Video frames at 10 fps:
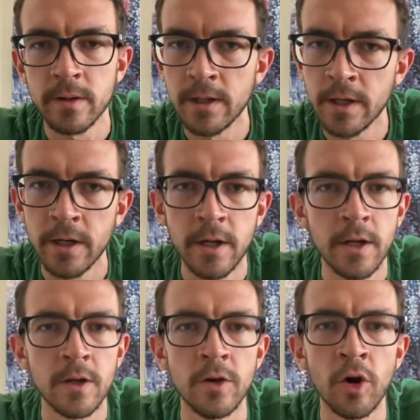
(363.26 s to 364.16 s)
leader,
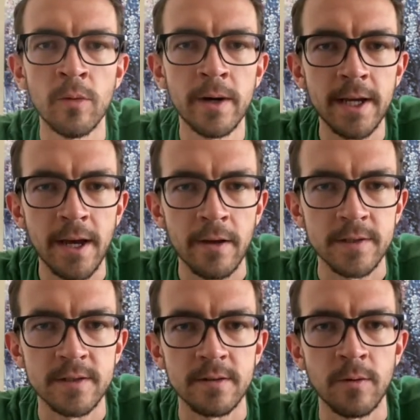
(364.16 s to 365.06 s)
nobody
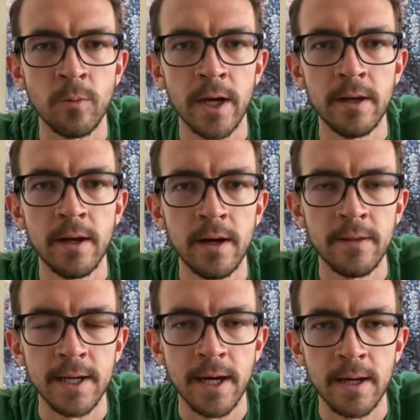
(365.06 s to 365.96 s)
else when
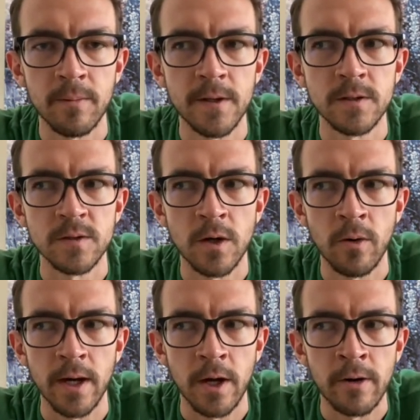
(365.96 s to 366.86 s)
the game is
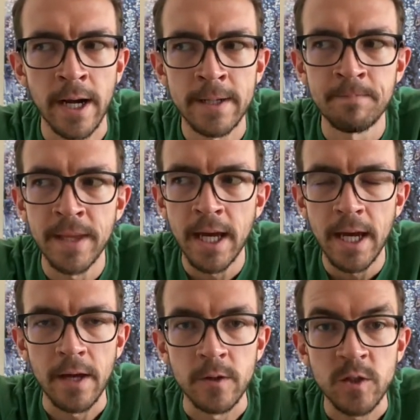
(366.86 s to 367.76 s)
going, all right?
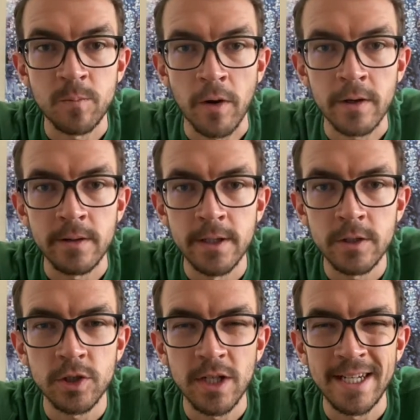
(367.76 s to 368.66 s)
And the Spark
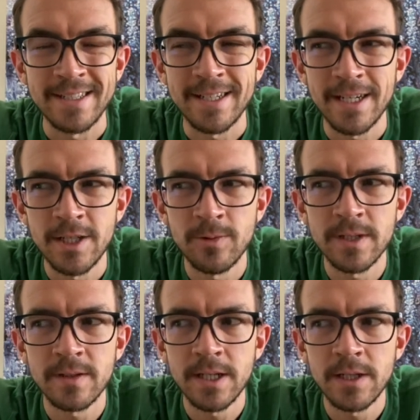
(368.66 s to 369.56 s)
leader should
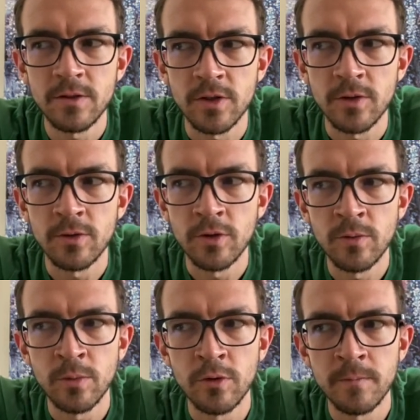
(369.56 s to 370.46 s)
continuously do new
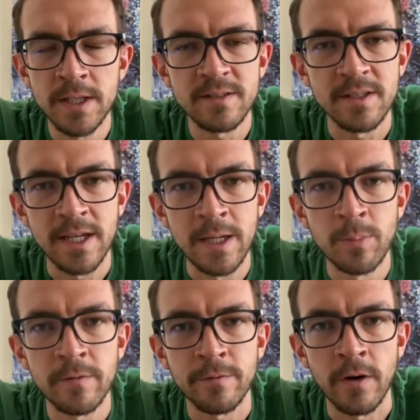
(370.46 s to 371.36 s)
movements to keep
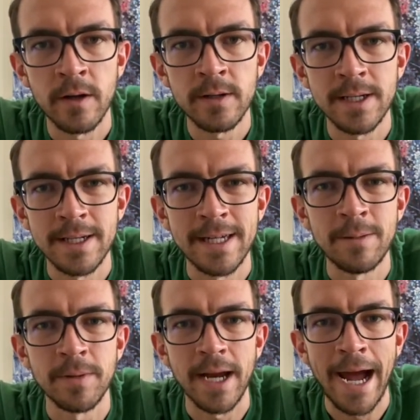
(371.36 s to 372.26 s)
it fun and
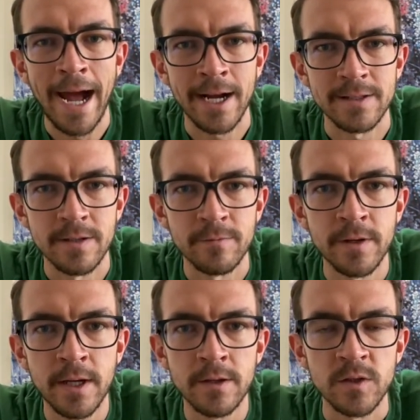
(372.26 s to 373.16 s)
keep it active.
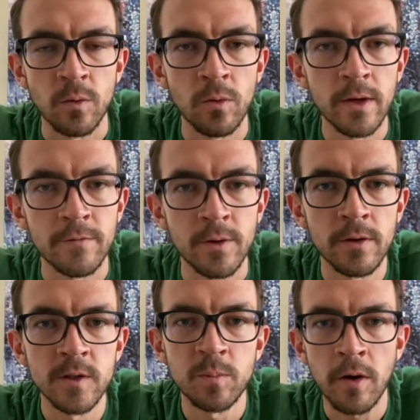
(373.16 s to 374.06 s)
So if you're
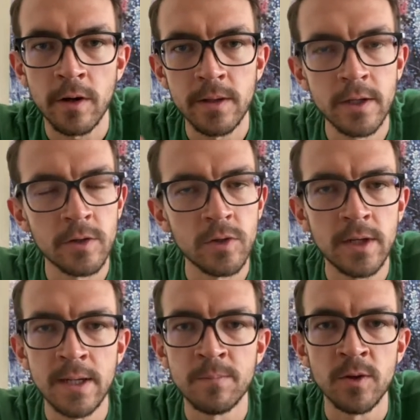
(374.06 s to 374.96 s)
the Spark leader, you
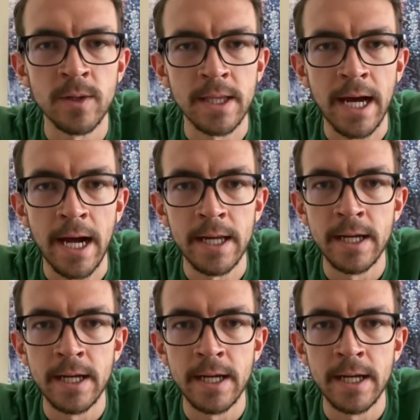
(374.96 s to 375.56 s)
keep doing that.